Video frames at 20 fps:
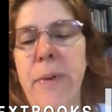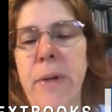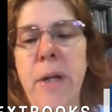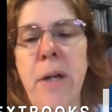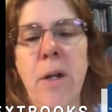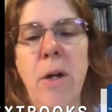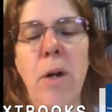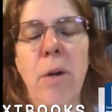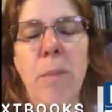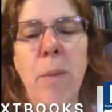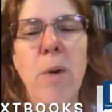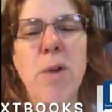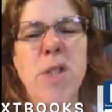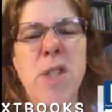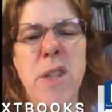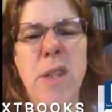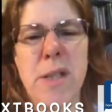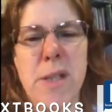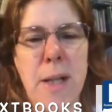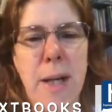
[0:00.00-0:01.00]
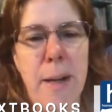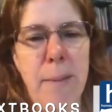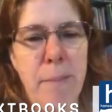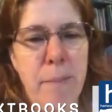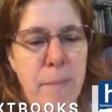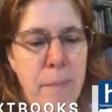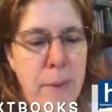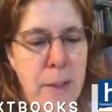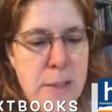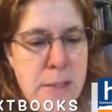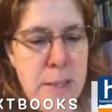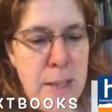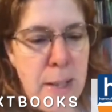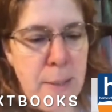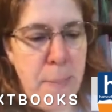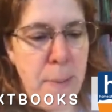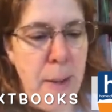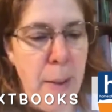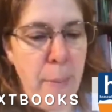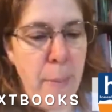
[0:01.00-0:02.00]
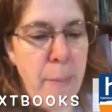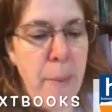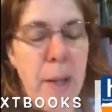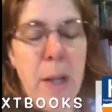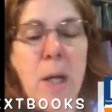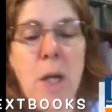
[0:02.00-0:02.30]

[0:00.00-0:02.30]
You know, most of the time that's not a problem.